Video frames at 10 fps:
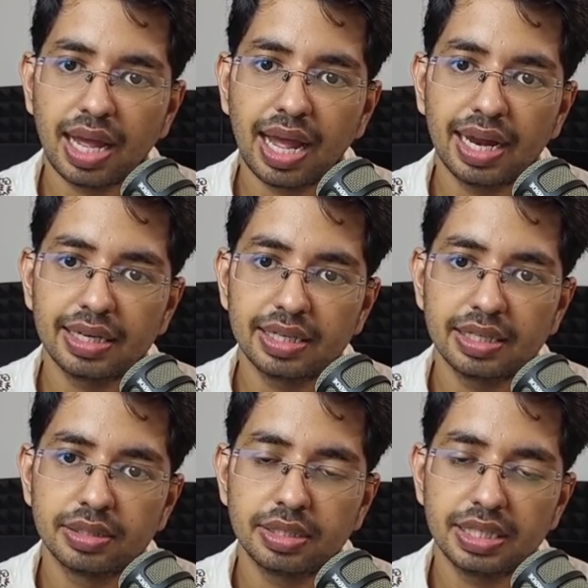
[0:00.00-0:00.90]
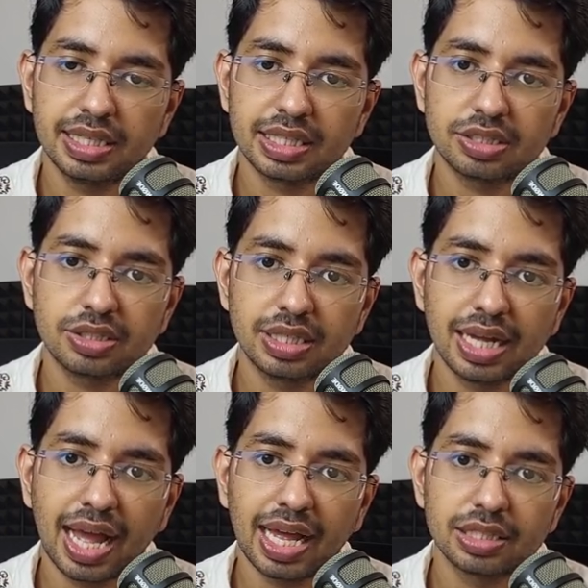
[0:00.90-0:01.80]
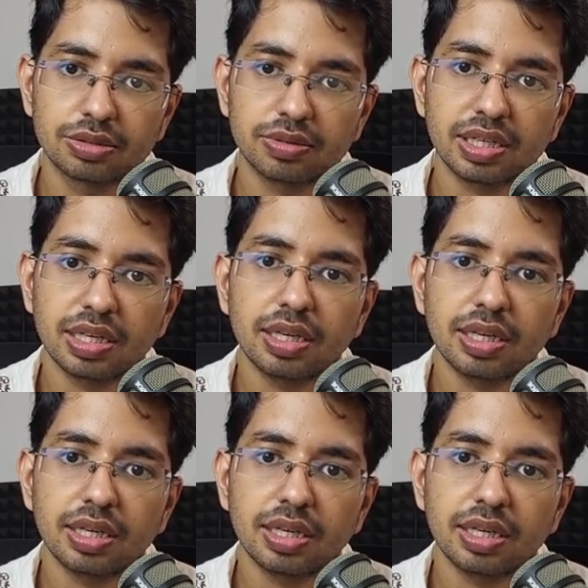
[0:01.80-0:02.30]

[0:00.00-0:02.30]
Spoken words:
and in TXT as well.